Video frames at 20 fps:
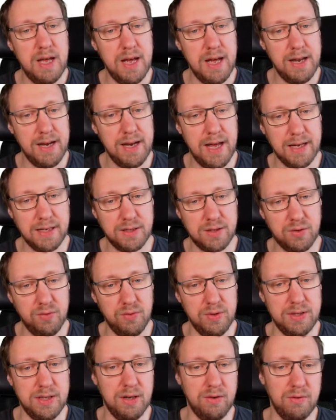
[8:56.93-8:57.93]
and x2
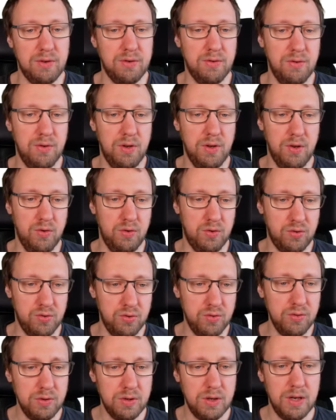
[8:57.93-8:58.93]
is equal to
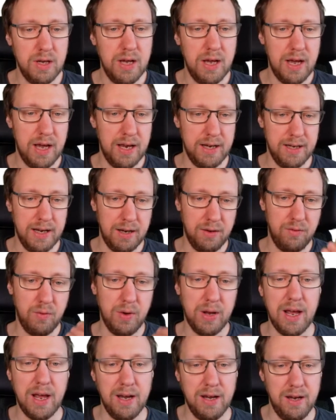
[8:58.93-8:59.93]
u2, and then we
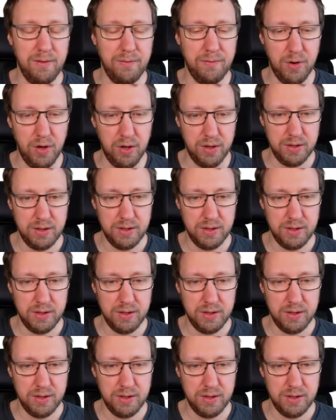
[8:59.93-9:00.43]
can invert.